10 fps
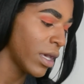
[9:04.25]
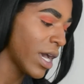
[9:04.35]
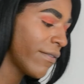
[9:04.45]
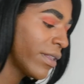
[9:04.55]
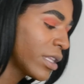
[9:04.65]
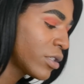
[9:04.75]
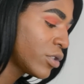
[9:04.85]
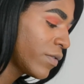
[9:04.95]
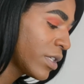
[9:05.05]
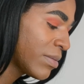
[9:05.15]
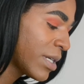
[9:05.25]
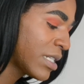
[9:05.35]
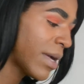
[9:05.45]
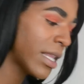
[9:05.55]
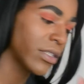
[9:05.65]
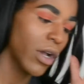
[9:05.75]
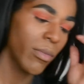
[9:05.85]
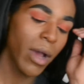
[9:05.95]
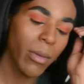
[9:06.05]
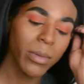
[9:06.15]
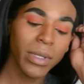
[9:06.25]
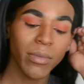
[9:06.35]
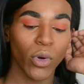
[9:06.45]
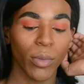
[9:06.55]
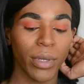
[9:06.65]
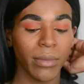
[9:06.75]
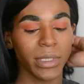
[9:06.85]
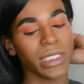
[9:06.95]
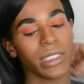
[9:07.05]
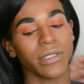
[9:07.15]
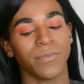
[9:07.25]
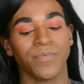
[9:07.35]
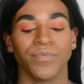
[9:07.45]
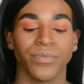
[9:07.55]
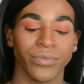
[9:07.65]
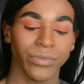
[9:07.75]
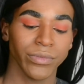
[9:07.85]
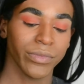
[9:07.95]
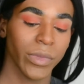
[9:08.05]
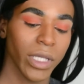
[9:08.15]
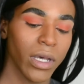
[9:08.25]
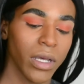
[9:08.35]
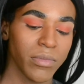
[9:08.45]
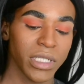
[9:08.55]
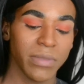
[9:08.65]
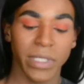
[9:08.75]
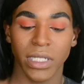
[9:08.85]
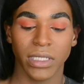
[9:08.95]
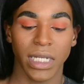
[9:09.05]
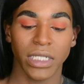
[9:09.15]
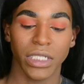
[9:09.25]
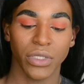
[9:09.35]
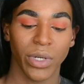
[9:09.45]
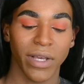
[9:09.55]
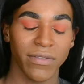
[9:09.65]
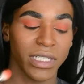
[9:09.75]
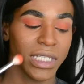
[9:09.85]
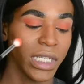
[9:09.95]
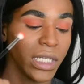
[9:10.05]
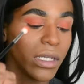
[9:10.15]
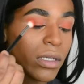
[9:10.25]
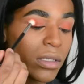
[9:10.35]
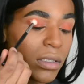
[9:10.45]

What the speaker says: I feel like the Juvia's Place palettes are probably more pigmented, just because that's just what I've seen.